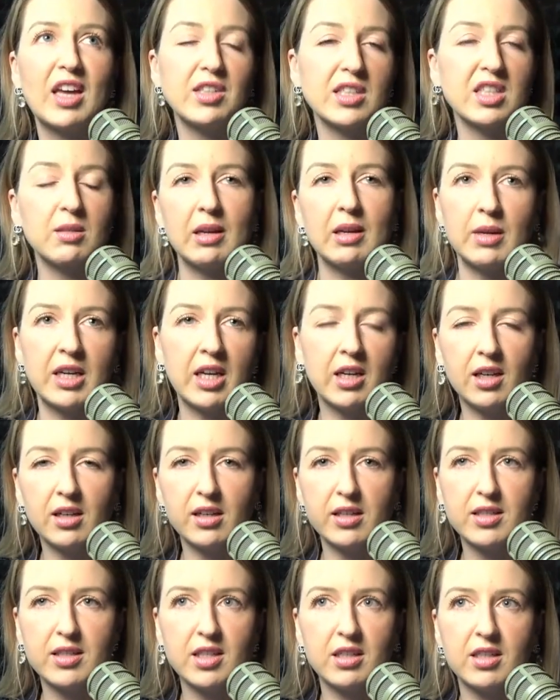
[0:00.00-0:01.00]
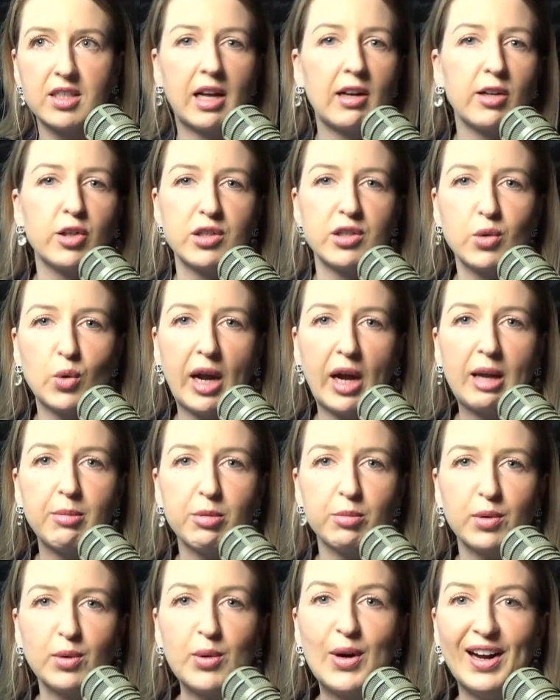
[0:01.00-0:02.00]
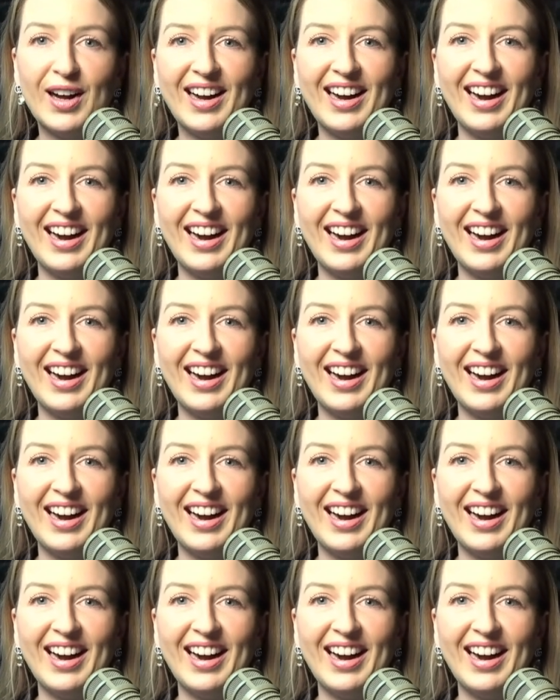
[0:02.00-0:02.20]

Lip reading: It doesn't make me any less intelligent or capable.